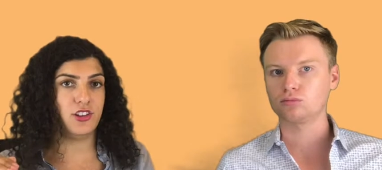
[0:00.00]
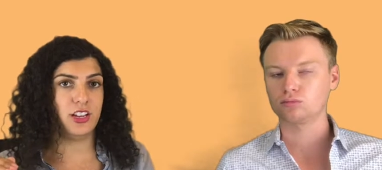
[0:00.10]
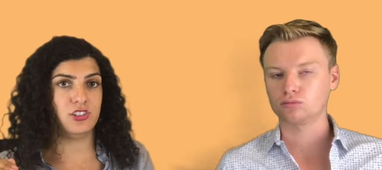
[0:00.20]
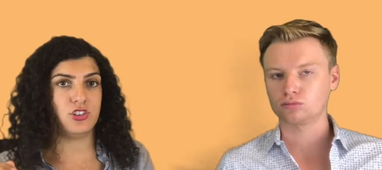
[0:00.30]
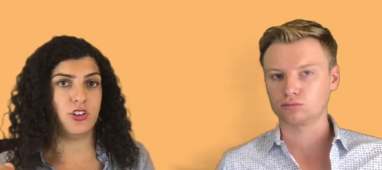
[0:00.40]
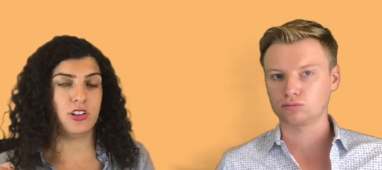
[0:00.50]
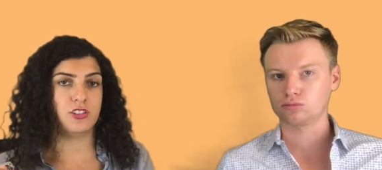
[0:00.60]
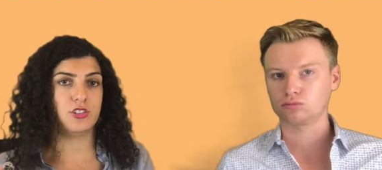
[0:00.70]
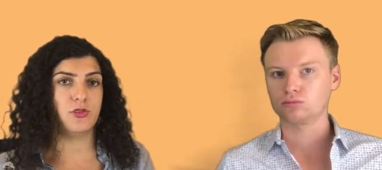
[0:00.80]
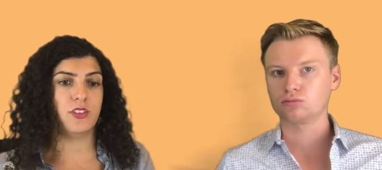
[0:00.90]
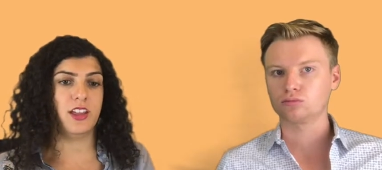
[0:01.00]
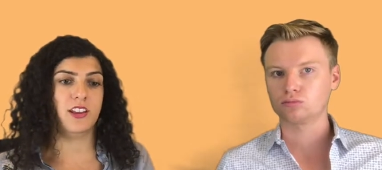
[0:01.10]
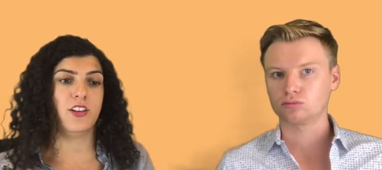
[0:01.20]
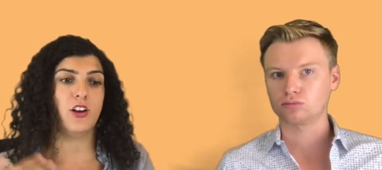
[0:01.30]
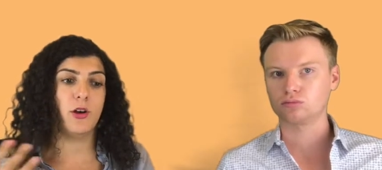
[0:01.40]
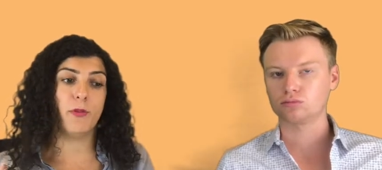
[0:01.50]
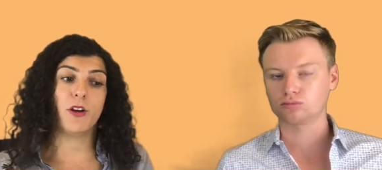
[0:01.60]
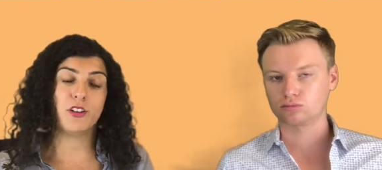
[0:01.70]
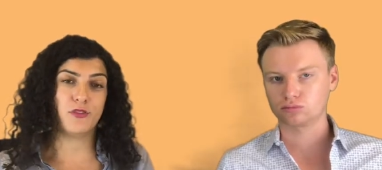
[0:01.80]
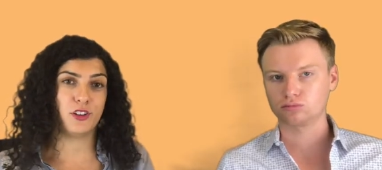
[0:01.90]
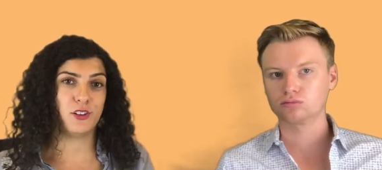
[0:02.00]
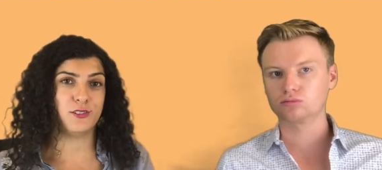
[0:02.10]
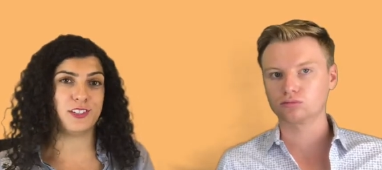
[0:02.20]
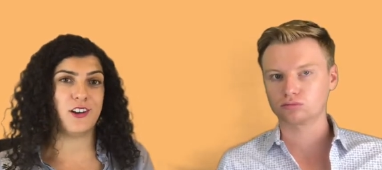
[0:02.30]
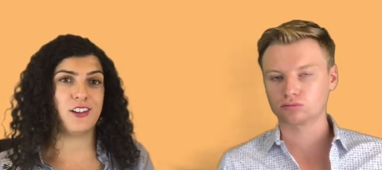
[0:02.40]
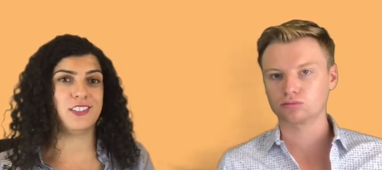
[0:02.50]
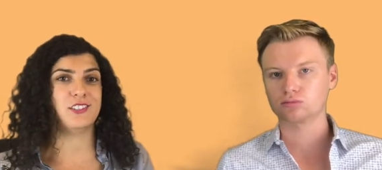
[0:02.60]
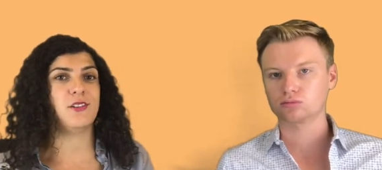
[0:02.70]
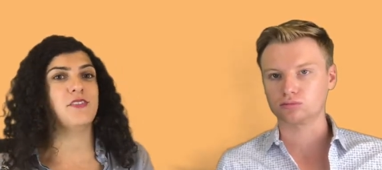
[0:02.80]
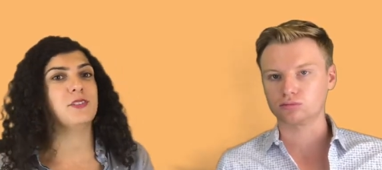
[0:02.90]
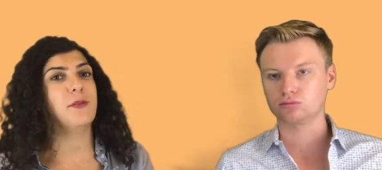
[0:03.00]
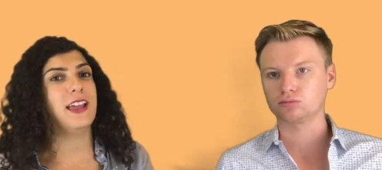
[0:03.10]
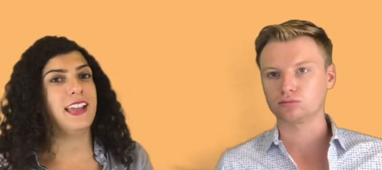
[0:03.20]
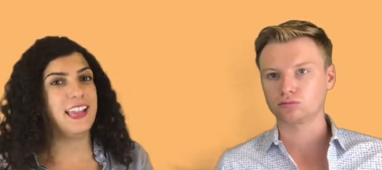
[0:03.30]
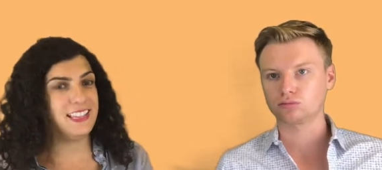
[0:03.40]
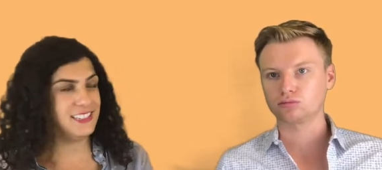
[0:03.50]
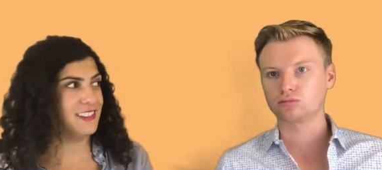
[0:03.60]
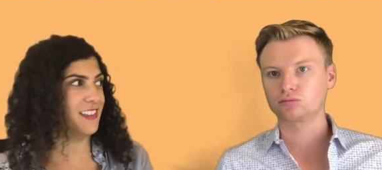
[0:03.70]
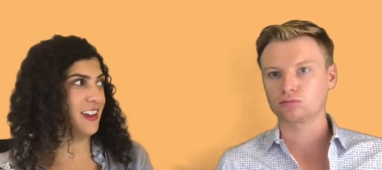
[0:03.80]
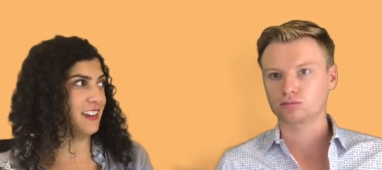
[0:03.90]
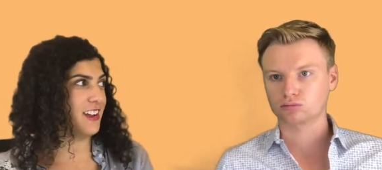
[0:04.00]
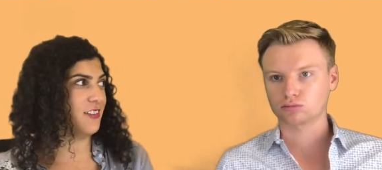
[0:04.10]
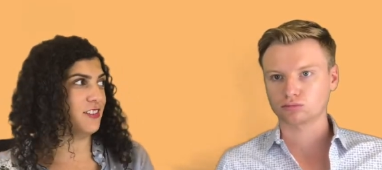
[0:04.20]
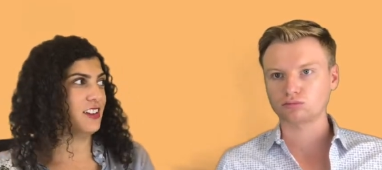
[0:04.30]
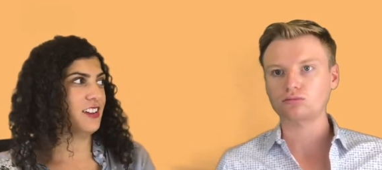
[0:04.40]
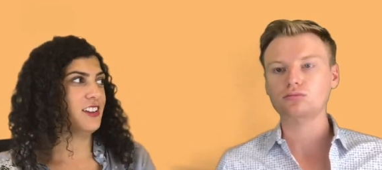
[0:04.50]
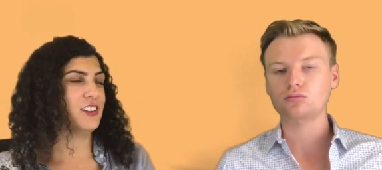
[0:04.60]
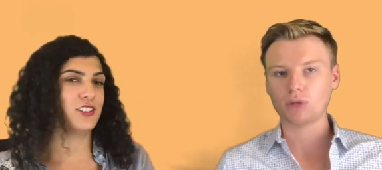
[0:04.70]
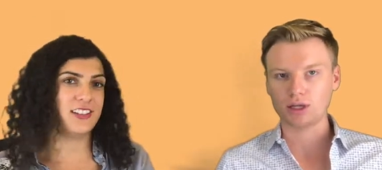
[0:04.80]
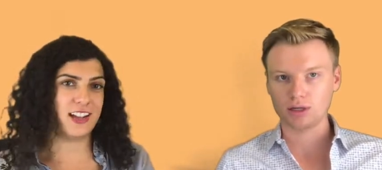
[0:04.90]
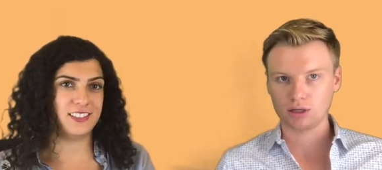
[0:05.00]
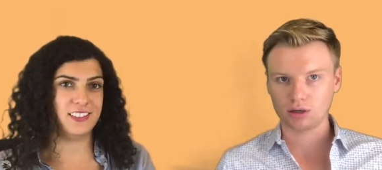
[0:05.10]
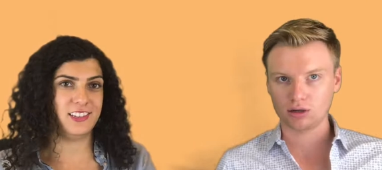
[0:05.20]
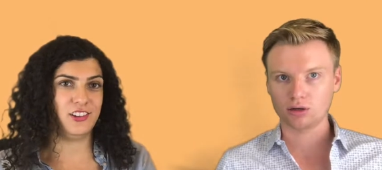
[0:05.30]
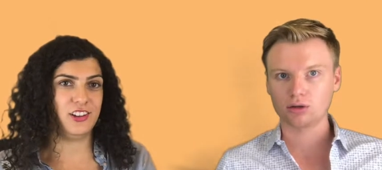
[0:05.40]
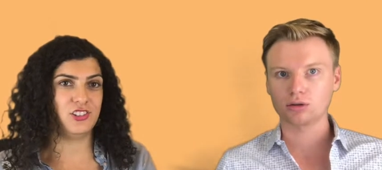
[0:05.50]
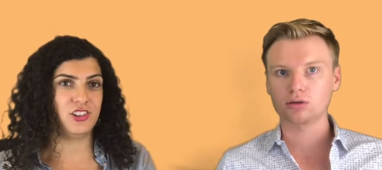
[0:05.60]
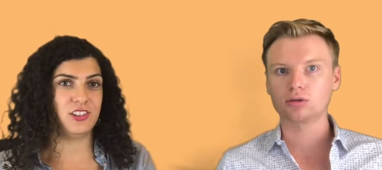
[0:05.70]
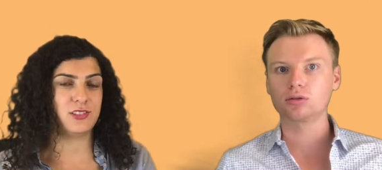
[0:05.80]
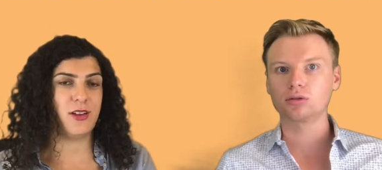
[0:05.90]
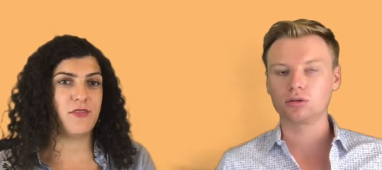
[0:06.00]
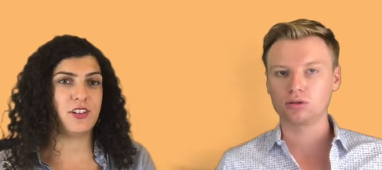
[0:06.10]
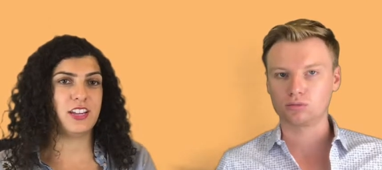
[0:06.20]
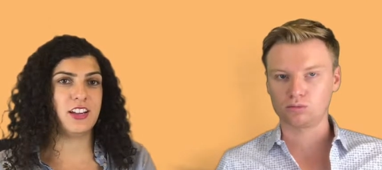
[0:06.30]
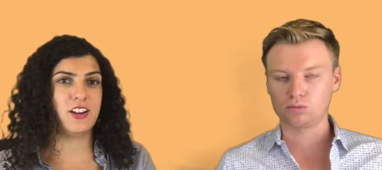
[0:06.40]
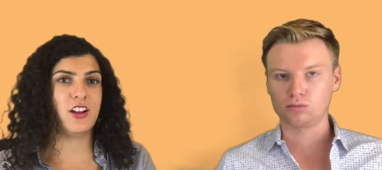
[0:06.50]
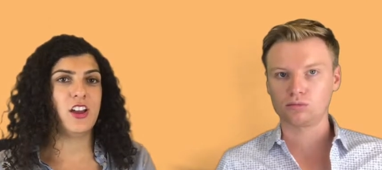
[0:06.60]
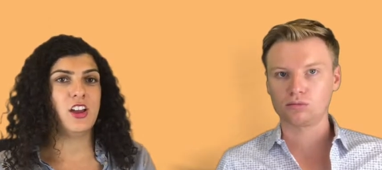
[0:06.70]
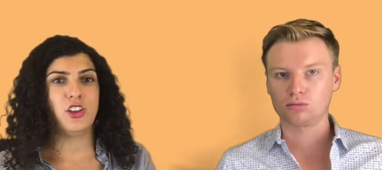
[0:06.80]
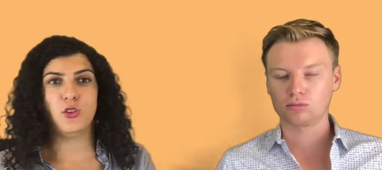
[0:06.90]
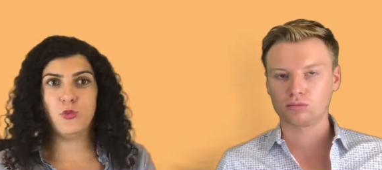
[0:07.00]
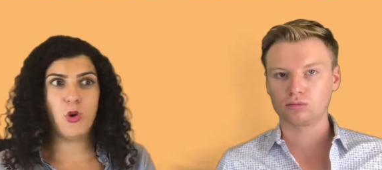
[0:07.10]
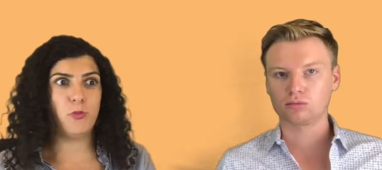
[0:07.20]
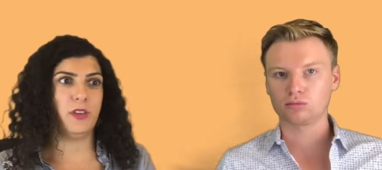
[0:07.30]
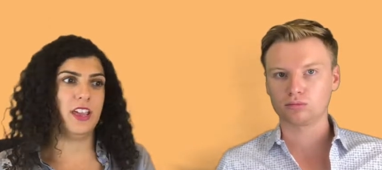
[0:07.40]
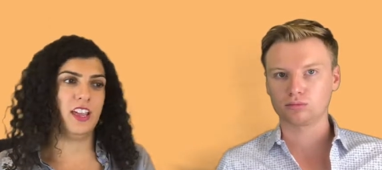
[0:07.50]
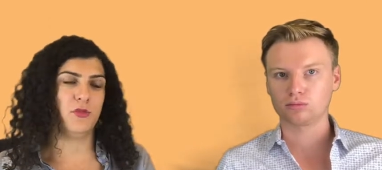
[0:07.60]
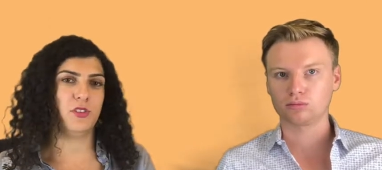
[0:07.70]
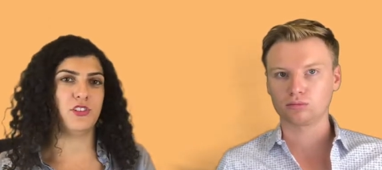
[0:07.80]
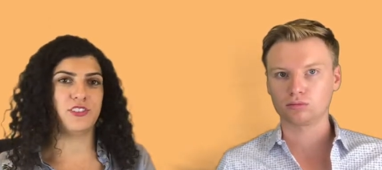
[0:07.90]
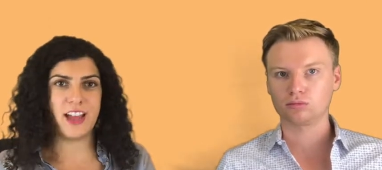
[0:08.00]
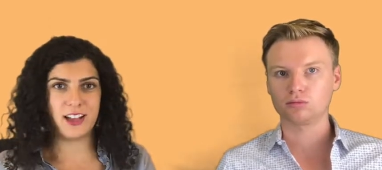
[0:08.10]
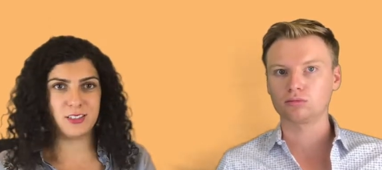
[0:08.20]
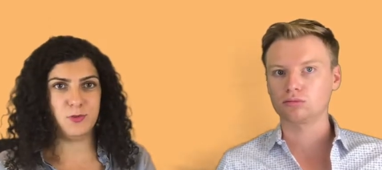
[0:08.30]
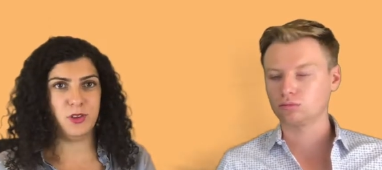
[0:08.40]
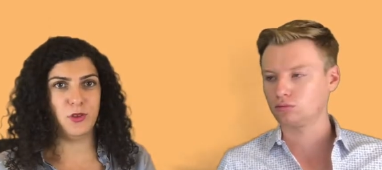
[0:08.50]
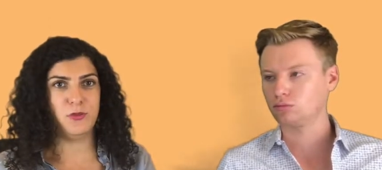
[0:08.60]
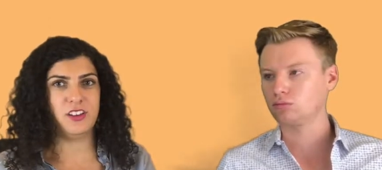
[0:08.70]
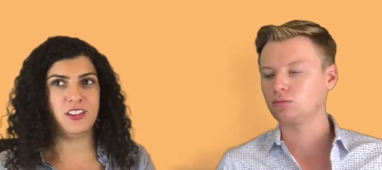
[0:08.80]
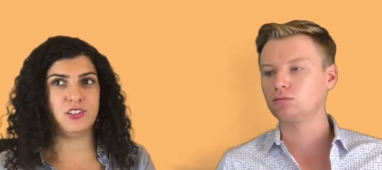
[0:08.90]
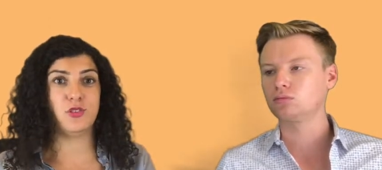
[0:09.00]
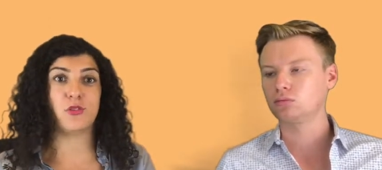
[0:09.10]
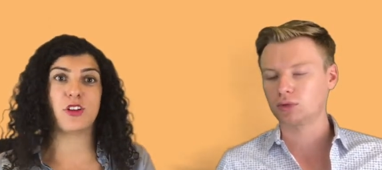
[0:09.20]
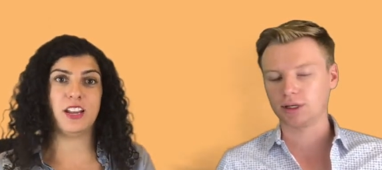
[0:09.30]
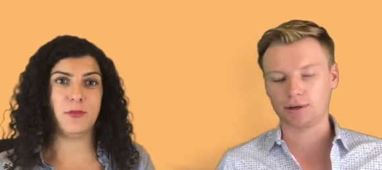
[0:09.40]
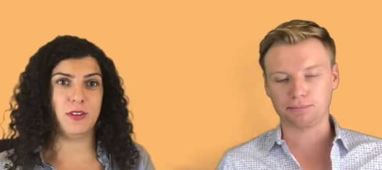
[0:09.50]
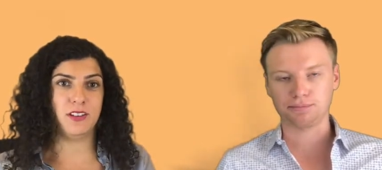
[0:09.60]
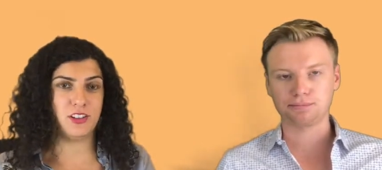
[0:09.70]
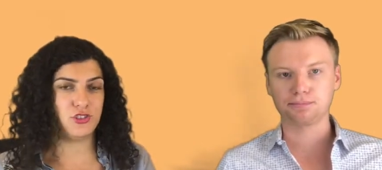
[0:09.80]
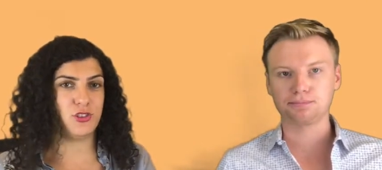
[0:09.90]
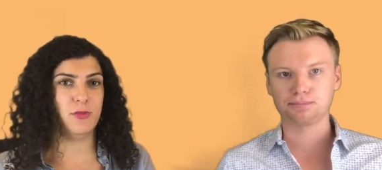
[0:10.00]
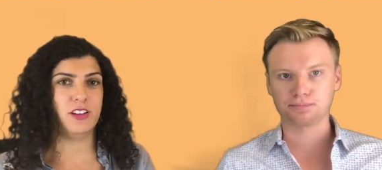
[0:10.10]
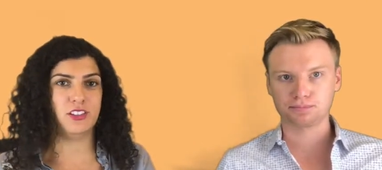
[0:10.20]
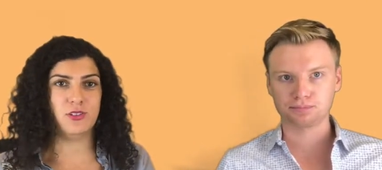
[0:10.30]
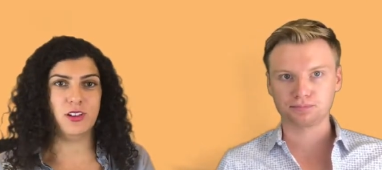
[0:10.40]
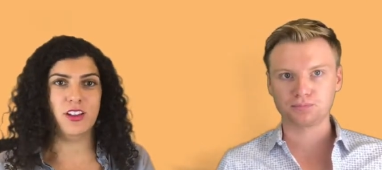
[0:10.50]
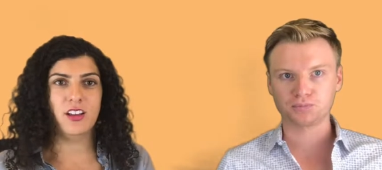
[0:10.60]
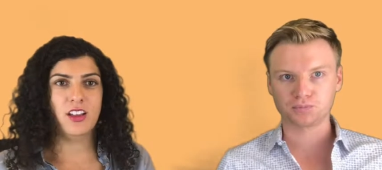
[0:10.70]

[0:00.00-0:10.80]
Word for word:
Speaker 1: your insurance. So then a part of your closing costs is you have to pay into that account your taxes and your insurance. So every year you won't be hit with your tax bill because you've already yep. been contributing to it